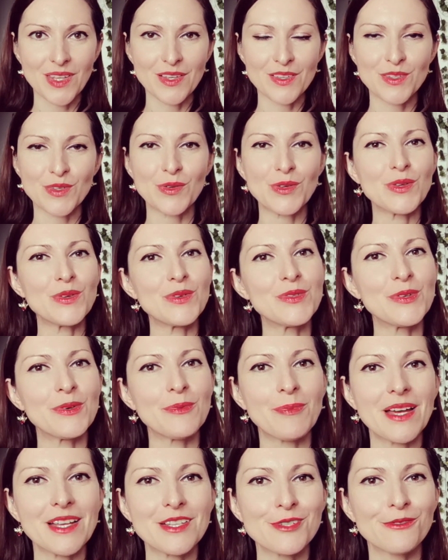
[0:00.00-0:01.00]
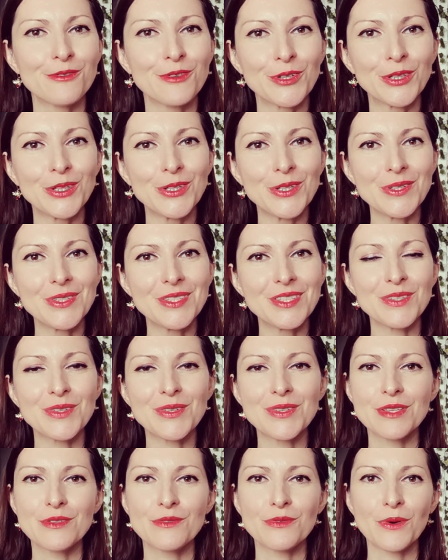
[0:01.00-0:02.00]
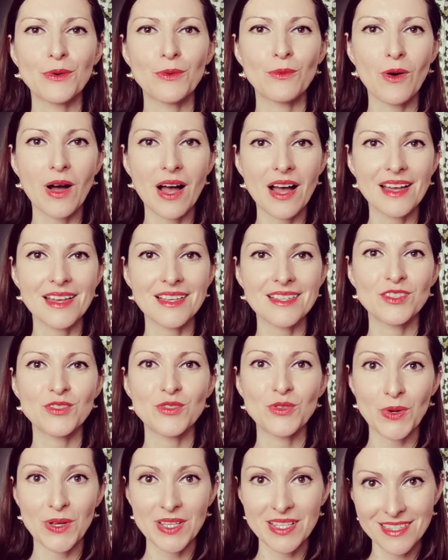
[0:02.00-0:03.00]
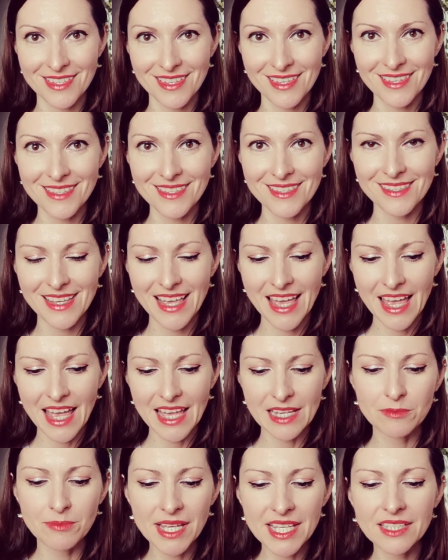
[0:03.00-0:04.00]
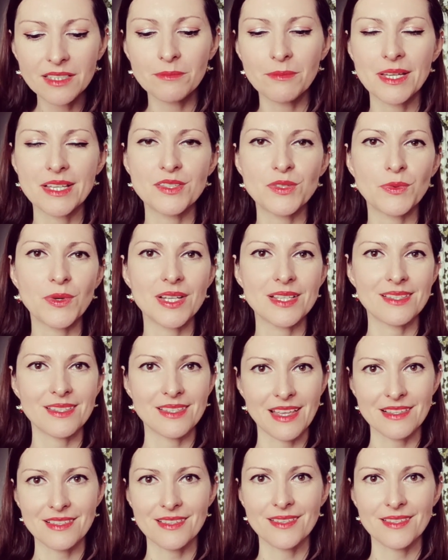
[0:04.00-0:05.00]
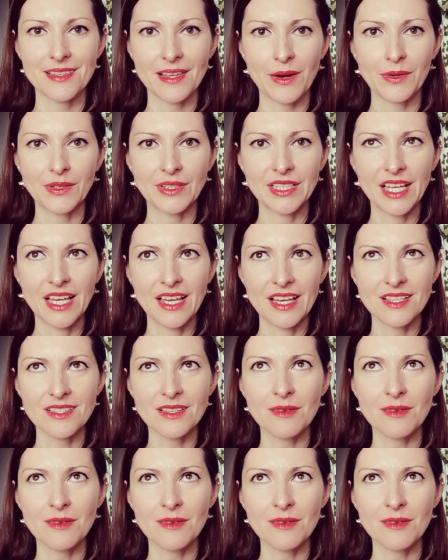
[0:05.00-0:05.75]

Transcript: So use your magic for good, use it for wise choices, and make amends where it's necessary.